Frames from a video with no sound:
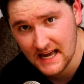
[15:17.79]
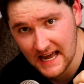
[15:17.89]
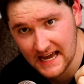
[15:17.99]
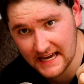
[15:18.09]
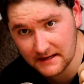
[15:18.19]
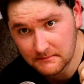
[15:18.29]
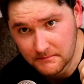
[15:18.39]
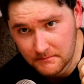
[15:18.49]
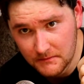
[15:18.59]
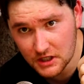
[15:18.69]
a
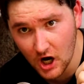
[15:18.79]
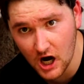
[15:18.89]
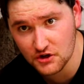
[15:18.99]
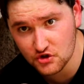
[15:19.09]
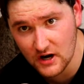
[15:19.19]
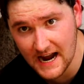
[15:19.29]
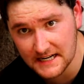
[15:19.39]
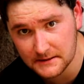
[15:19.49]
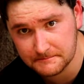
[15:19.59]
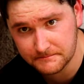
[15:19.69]

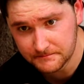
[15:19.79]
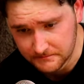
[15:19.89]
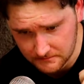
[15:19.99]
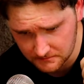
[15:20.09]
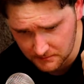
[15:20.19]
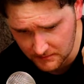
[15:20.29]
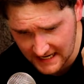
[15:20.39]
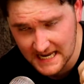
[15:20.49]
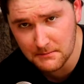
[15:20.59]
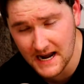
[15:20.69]
contract
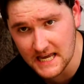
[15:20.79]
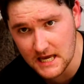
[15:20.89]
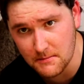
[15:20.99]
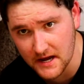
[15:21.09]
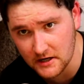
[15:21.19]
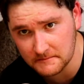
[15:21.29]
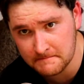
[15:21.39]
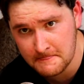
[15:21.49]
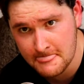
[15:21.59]
in my email